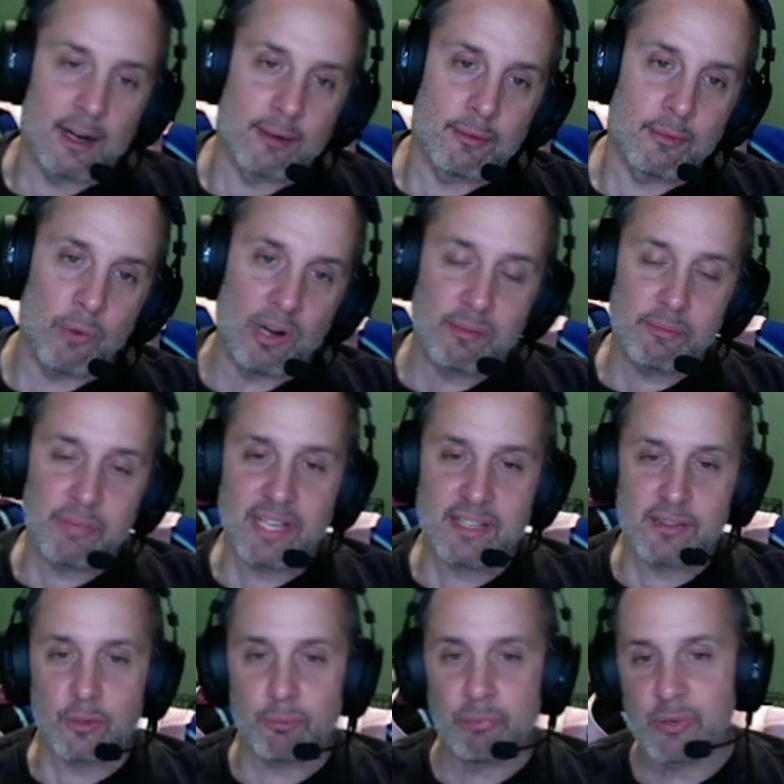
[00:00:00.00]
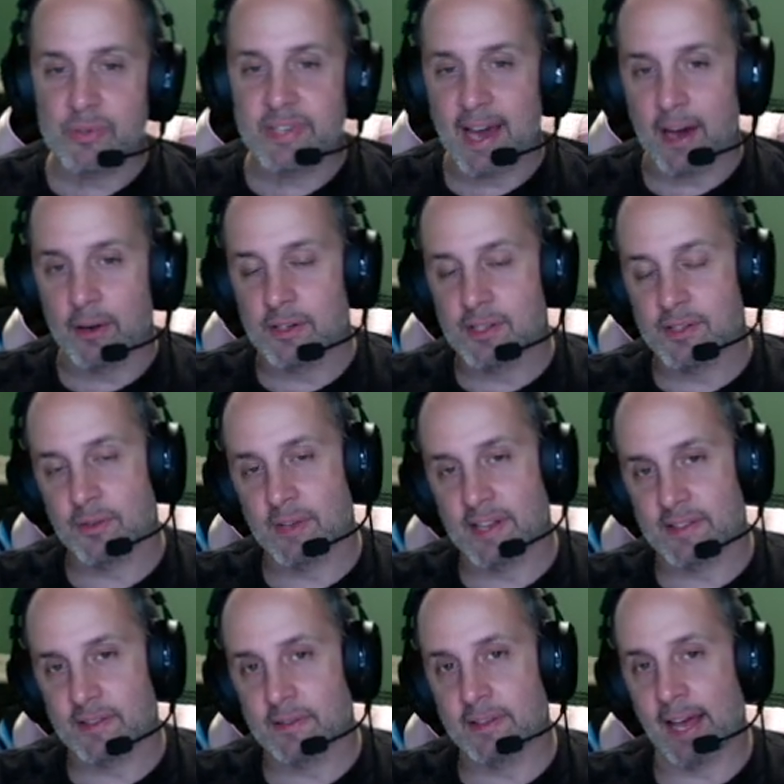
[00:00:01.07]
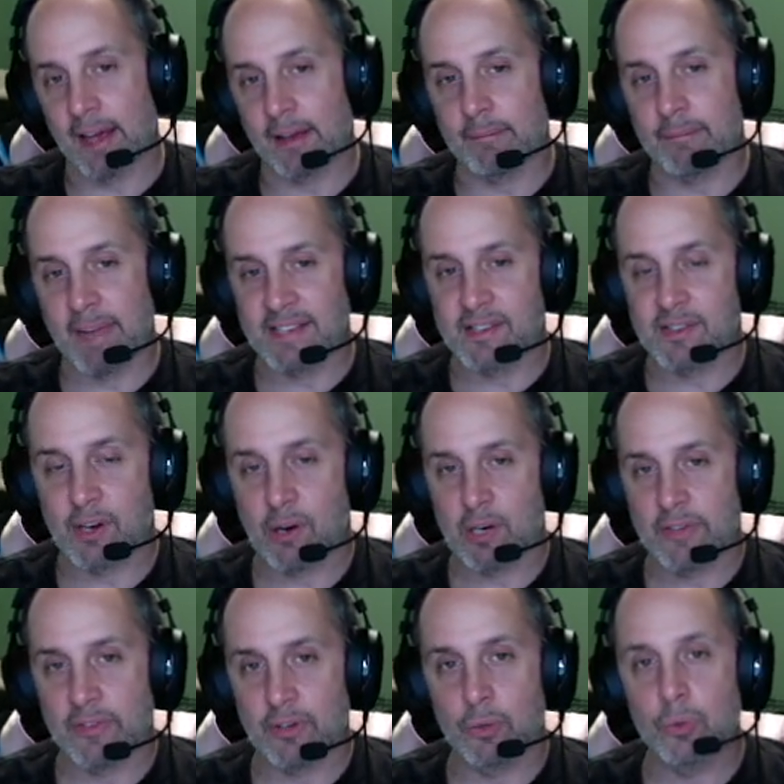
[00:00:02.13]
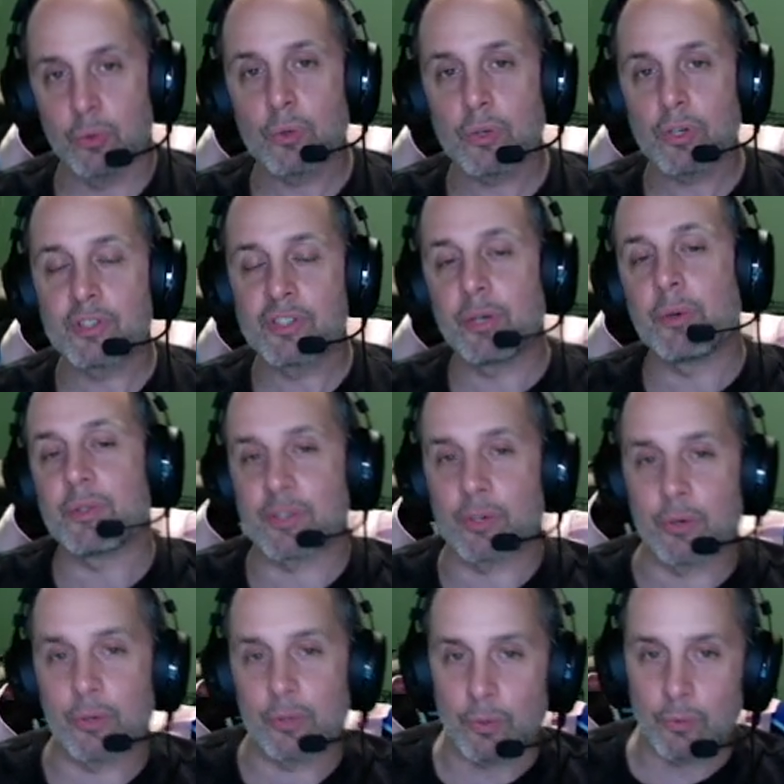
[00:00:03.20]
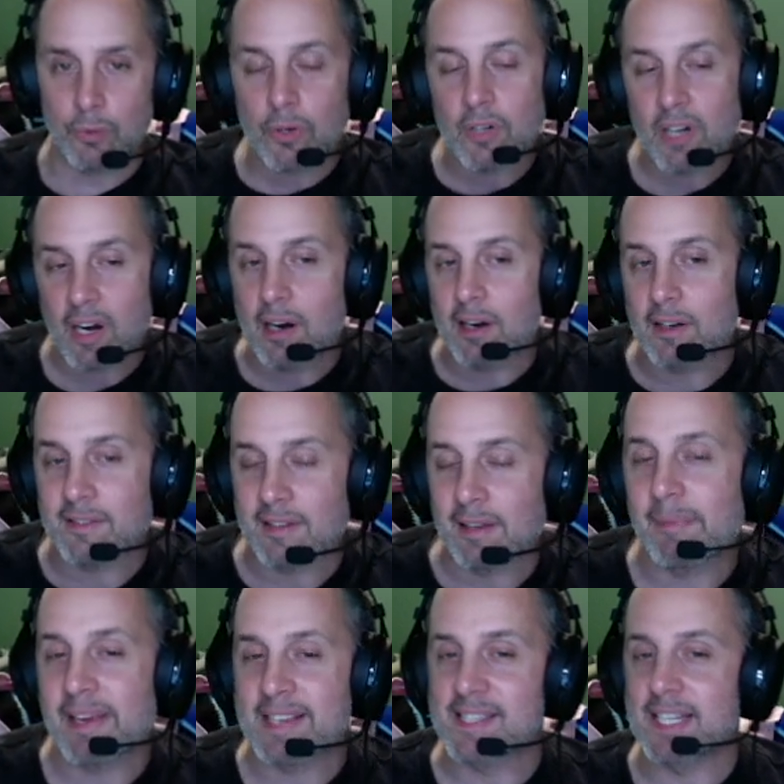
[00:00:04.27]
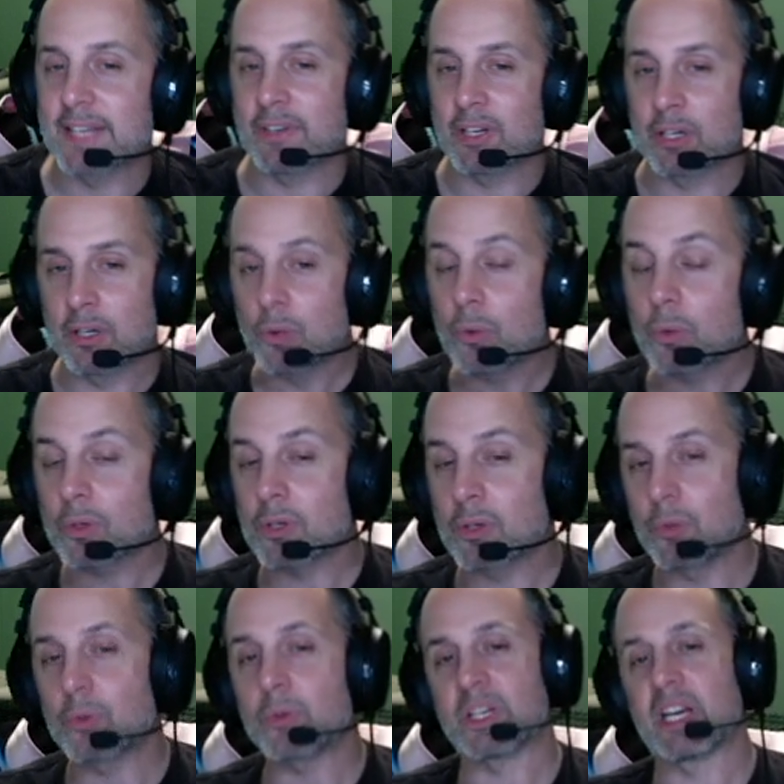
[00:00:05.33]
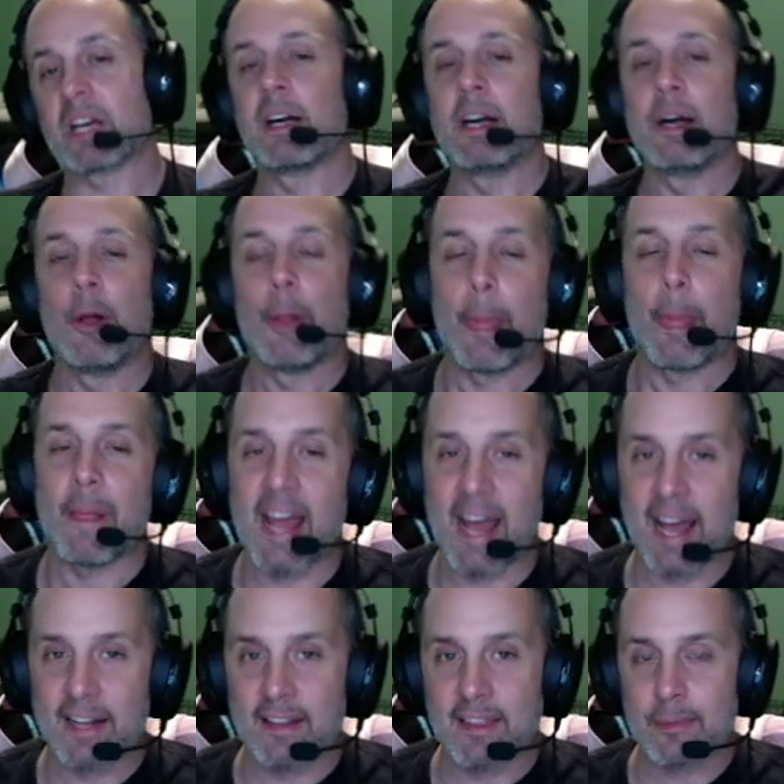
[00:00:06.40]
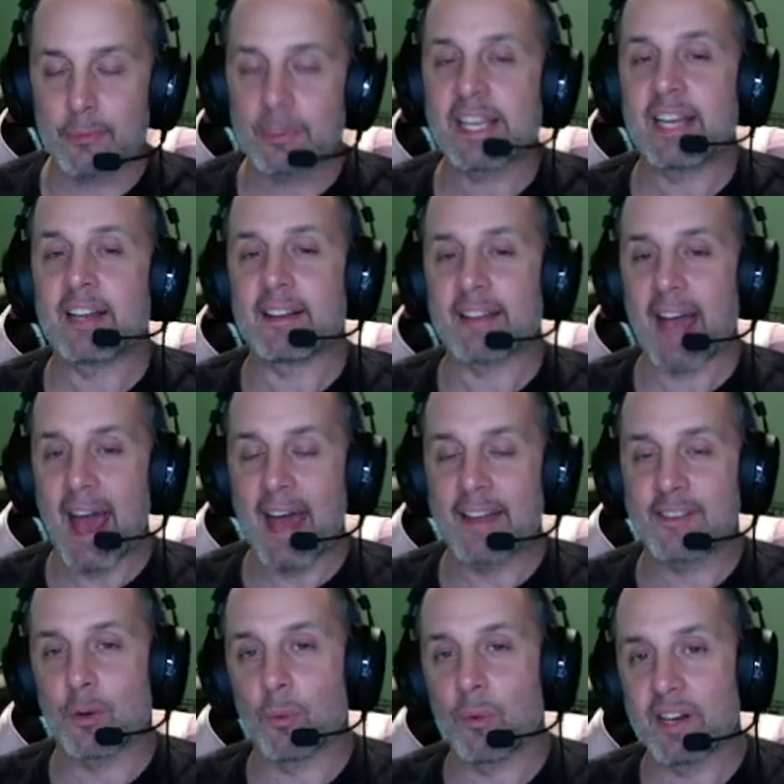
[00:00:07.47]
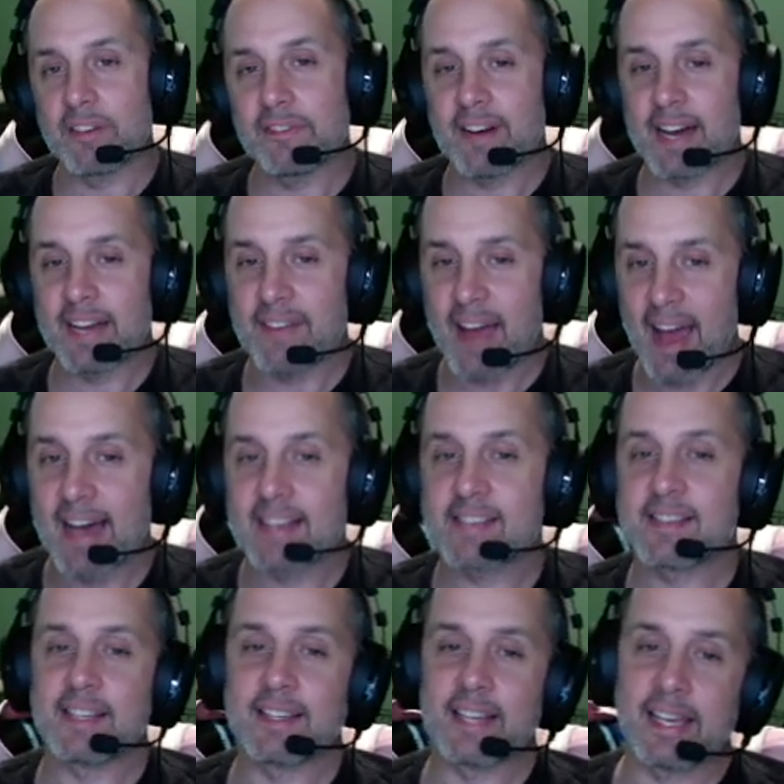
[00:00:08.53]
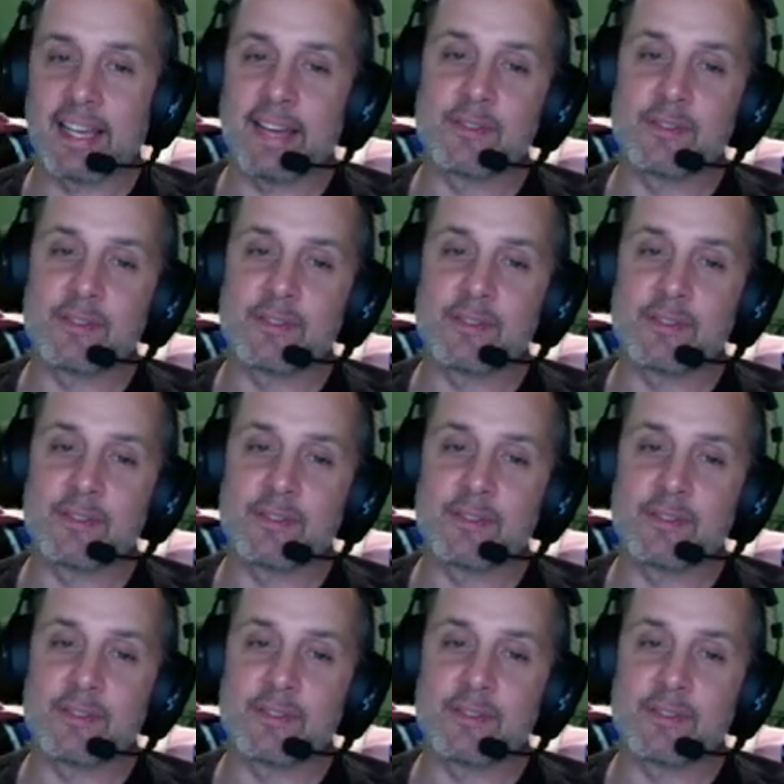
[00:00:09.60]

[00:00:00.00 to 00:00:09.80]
1, because they're boost counters, so that makes this card even cooler. 2, it's a critical role card, so that makes it even cooler. And 3, it's a 1/5 asset that gives